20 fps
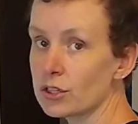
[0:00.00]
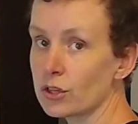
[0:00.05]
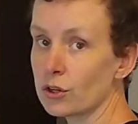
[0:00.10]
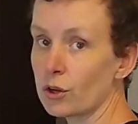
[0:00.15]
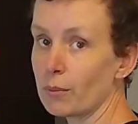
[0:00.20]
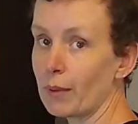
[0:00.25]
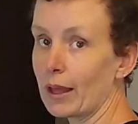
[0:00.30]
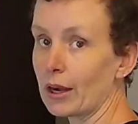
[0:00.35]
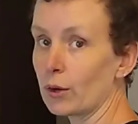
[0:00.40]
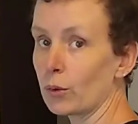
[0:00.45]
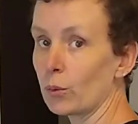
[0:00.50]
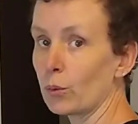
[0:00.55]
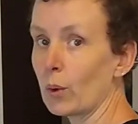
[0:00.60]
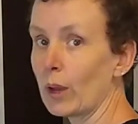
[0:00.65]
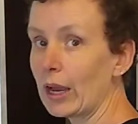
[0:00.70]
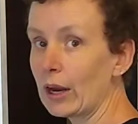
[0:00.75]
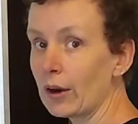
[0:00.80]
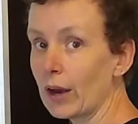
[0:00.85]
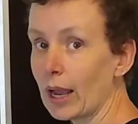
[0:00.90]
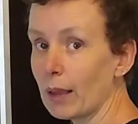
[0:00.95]
So no matter
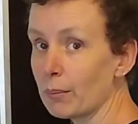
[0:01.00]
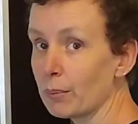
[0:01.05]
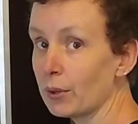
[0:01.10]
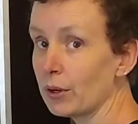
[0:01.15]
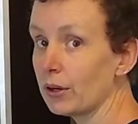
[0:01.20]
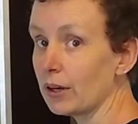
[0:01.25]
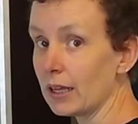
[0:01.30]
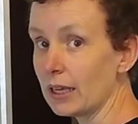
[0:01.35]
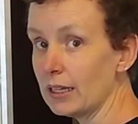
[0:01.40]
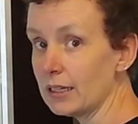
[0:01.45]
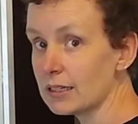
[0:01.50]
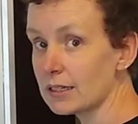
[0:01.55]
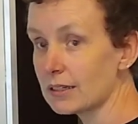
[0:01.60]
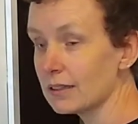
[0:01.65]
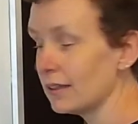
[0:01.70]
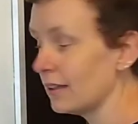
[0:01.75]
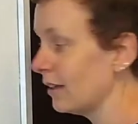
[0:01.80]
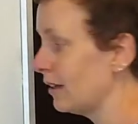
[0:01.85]
where I put it,